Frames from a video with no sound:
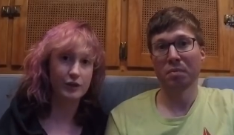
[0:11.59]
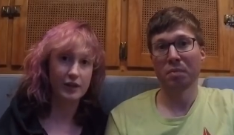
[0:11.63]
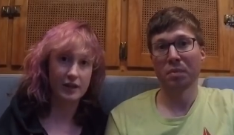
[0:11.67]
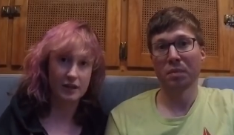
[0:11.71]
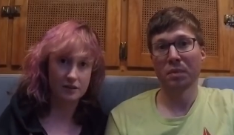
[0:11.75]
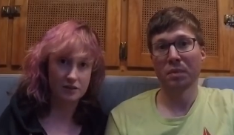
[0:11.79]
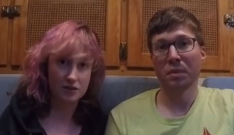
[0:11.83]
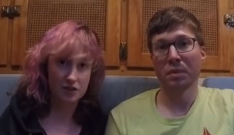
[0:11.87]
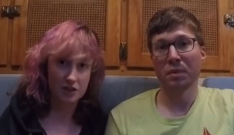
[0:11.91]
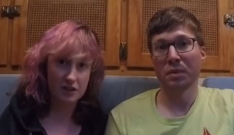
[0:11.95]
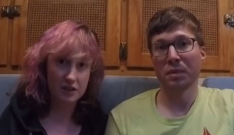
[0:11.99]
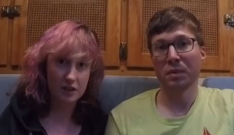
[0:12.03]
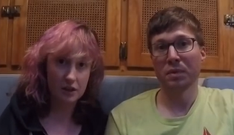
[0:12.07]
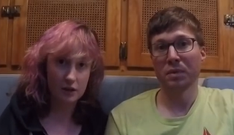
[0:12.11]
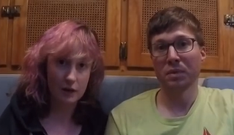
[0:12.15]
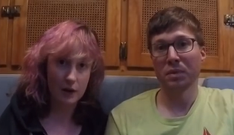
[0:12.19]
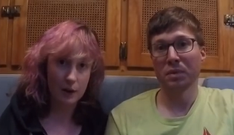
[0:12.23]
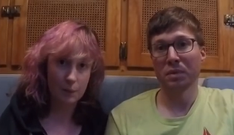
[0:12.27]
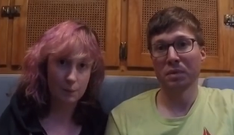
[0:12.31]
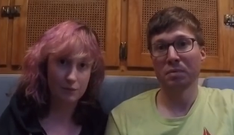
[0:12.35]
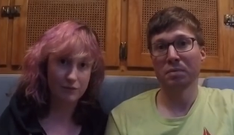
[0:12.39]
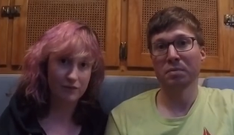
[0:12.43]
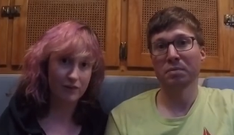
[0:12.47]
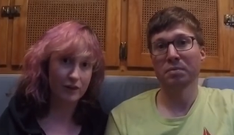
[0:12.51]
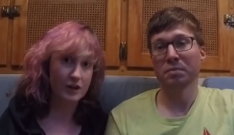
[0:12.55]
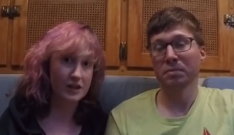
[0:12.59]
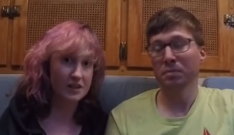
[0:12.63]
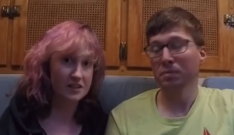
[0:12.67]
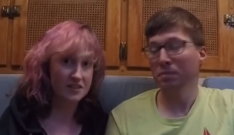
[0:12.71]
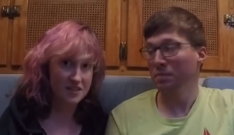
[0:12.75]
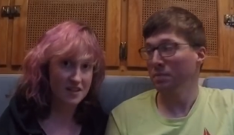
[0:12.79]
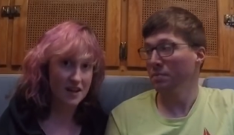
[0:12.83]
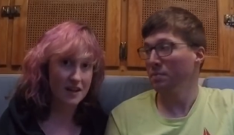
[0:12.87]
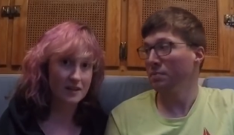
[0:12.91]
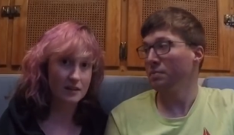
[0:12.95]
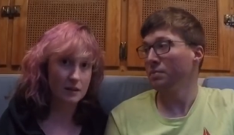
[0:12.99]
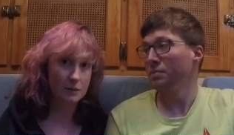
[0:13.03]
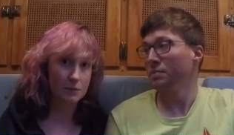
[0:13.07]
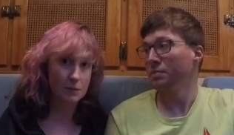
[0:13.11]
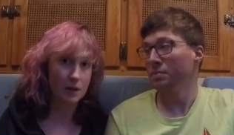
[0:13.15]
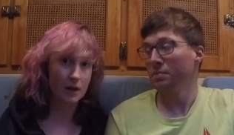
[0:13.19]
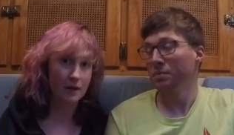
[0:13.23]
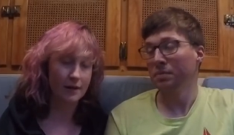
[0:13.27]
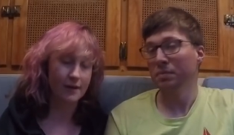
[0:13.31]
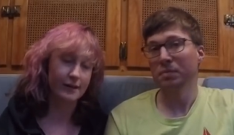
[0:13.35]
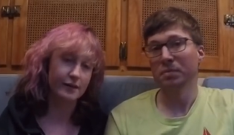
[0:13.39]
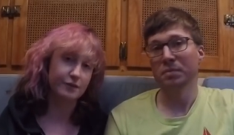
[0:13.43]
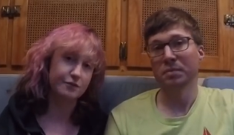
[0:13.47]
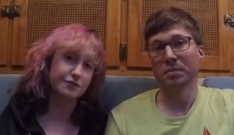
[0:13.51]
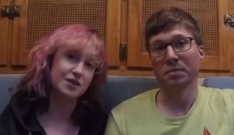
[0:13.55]
Speaker 1: to Europe for an extended
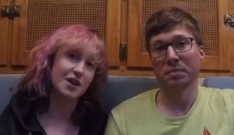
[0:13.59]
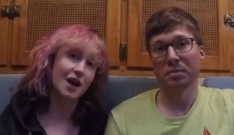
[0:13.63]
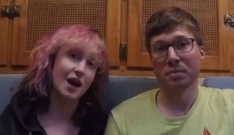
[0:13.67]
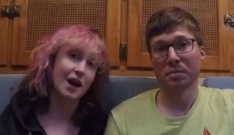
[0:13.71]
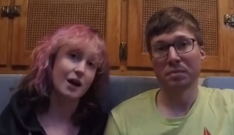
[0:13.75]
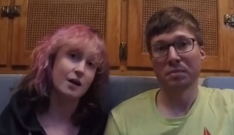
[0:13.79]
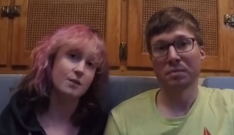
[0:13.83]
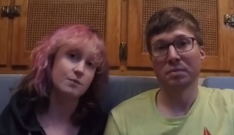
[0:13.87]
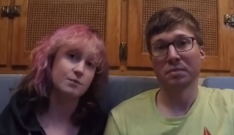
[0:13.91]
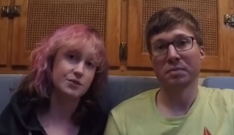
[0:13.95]
period of time.